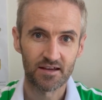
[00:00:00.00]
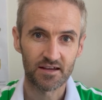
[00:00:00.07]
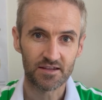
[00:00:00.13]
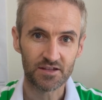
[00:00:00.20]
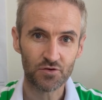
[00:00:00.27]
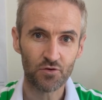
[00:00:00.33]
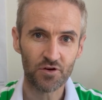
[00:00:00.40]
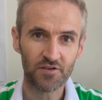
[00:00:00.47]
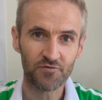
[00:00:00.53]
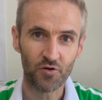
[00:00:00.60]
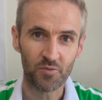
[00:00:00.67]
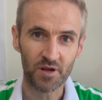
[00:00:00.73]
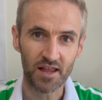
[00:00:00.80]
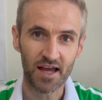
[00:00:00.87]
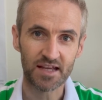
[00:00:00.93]
The scoring
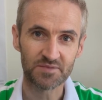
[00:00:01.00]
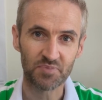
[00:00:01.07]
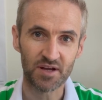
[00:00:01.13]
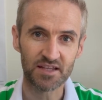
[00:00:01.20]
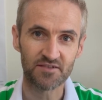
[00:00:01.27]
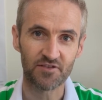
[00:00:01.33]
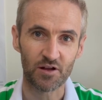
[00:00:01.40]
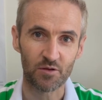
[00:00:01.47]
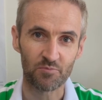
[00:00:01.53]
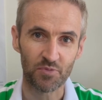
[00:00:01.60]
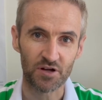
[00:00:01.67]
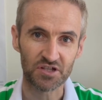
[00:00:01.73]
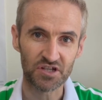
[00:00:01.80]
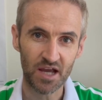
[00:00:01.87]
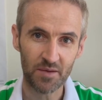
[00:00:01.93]
formula has been developed
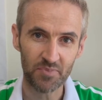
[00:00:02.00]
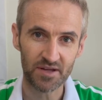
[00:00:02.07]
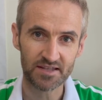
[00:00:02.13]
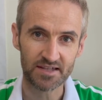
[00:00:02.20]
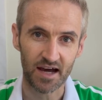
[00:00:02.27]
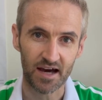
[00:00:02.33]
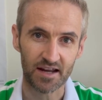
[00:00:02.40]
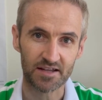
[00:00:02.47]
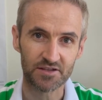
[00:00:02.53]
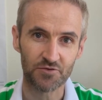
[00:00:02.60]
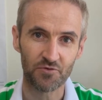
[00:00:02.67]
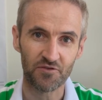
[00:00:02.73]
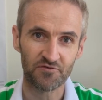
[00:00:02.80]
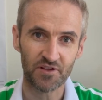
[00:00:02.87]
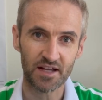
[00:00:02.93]
by Champion Data to
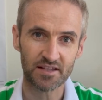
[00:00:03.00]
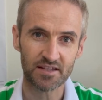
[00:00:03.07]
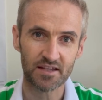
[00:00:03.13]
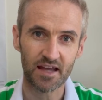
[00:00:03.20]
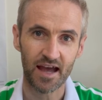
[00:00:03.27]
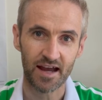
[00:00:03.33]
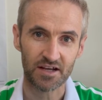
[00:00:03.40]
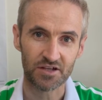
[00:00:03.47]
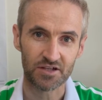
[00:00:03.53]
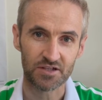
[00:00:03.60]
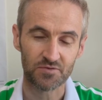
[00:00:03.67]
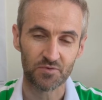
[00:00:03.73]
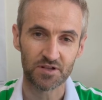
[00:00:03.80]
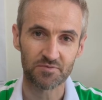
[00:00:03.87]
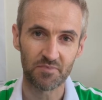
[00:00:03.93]
reflect
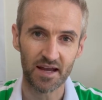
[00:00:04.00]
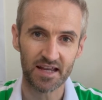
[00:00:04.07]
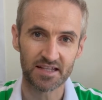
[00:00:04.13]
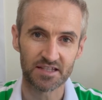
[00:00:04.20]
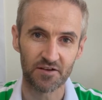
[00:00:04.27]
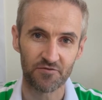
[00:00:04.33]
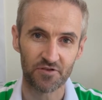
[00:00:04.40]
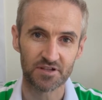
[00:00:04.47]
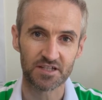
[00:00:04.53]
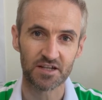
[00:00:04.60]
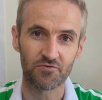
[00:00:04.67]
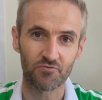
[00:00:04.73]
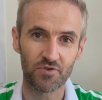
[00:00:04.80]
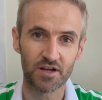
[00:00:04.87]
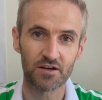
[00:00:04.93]
actions which make a difference
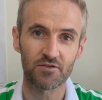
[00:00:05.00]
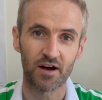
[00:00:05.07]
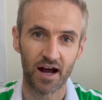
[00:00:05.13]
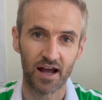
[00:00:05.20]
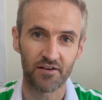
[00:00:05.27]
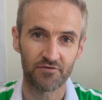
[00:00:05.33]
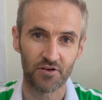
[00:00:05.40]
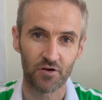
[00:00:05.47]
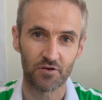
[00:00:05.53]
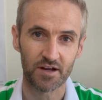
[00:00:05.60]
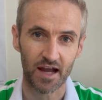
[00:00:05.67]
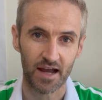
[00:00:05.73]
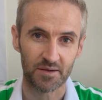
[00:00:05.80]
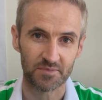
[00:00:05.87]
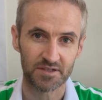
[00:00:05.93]
in real AFL
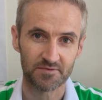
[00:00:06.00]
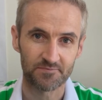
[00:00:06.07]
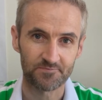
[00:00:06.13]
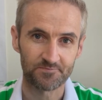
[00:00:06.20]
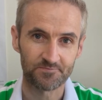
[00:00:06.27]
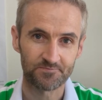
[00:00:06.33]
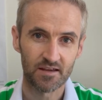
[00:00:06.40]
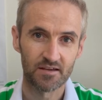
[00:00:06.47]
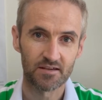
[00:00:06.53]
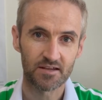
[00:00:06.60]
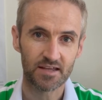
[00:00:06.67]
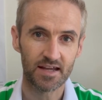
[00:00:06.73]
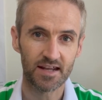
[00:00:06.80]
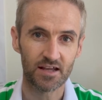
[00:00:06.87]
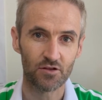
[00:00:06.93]
games.
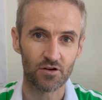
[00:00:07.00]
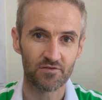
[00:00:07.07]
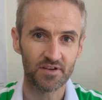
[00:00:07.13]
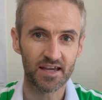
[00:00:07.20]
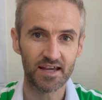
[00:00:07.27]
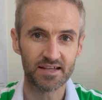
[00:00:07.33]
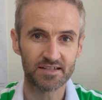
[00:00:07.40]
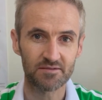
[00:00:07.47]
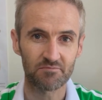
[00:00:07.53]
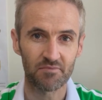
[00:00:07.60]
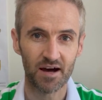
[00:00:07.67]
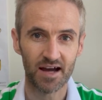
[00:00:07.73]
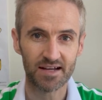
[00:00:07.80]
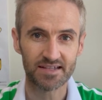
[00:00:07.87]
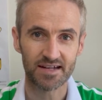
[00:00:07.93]
Getting a lot of kicks,
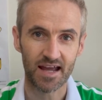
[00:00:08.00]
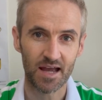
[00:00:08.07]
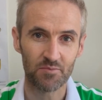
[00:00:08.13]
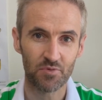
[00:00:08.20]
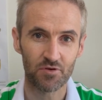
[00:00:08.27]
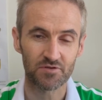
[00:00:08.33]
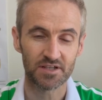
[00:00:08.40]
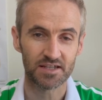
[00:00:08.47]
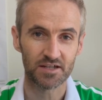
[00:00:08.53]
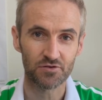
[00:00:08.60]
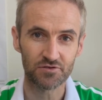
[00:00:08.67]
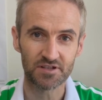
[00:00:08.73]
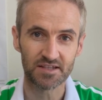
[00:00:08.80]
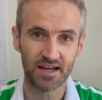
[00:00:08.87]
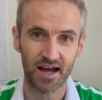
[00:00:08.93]
marks, and handballs is a
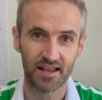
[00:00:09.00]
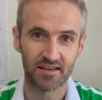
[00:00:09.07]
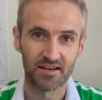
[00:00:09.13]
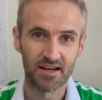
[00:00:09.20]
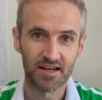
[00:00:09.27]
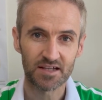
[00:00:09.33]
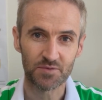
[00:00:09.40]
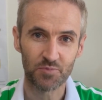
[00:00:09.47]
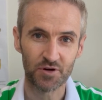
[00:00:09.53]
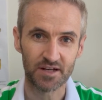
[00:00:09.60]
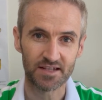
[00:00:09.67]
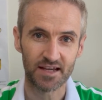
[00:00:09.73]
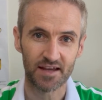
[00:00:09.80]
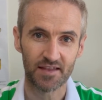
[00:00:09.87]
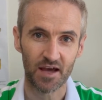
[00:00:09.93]
good start to
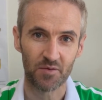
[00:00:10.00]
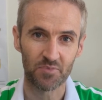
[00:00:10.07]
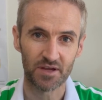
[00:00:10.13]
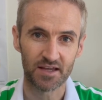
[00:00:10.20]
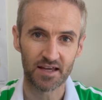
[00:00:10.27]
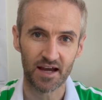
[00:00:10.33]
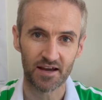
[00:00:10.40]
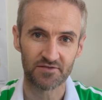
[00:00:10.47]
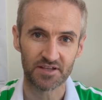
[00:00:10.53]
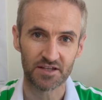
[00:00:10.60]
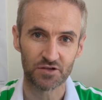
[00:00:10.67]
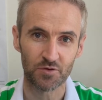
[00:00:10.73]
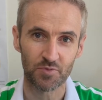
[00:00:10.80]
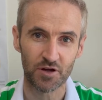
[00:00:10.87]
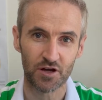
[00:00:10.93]
putting together a big KFC
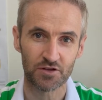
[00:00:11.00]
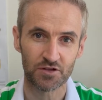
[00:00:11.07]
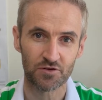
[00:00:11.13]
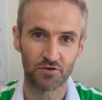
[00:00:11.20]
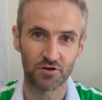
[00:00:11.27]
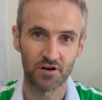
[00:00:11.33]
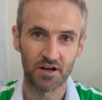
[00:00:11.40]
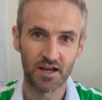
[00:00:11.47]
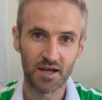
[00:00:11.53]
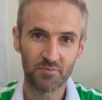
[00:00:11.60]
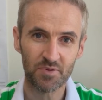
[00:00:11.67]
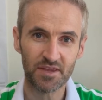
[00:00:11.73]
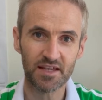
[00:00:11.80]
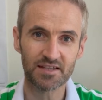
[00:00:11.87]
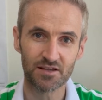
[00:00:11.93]
Supercoach score,
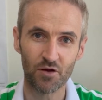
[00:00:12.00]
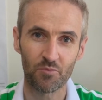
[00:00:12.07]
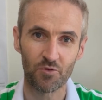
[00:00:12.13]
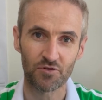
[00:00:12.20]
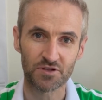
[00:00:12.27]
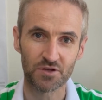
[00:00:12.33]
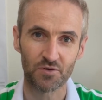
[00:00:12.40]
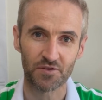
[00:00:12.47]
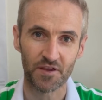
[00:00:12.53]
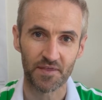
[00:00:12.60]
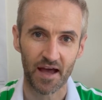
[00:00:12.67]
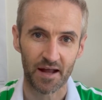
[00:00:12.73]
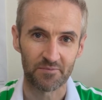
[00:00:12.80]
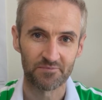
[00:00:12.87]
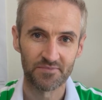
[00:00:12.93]
but there's a lot more to it than
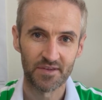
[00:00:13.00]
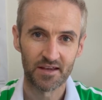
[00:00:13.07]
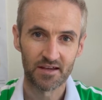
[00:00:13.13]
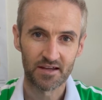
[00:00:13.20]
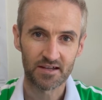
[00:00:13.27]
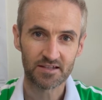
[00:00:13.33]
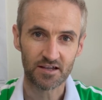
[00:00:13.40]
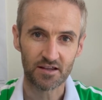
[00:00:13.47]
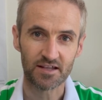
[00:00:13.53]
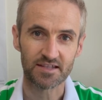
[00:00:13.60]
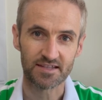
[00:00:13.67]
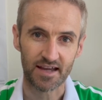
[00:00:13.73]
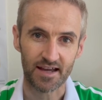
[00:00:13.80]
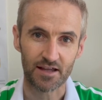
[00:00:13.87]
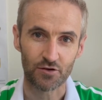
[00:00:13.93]
that. So let's take a